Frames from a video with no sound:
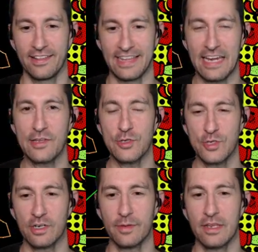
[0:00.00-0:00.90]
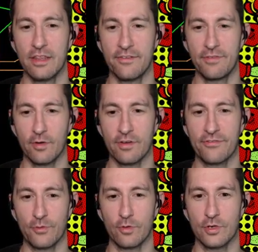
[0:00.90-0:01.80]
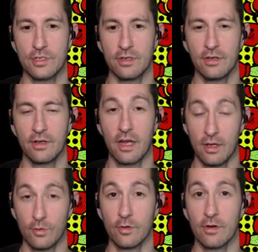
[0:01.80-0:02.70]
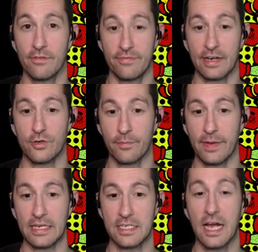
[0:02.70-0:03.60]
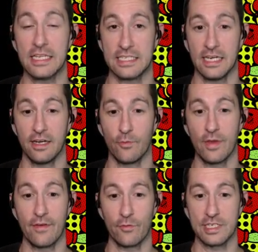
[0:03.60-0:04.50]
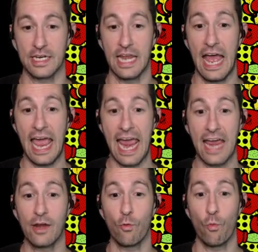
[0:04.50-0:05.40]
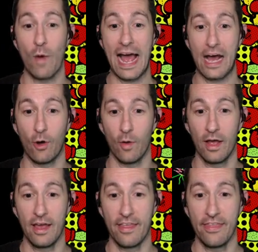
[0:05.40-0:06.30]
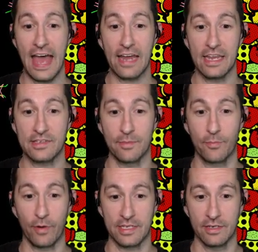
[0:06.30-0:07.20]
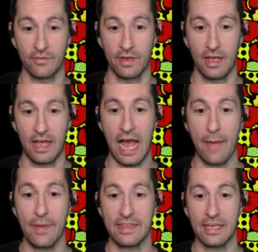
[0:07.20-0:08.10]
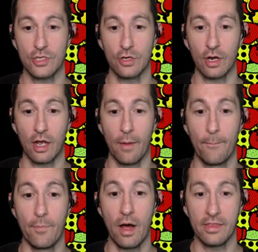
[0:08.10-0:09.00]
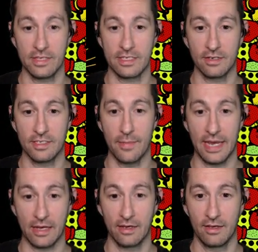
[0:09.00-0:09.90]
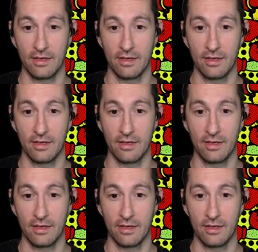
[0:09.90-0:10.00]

Ladies and gentlemen, the very first color vector-based cutscene we've ever seen. And wow, that is impressive. I bet that took months to make.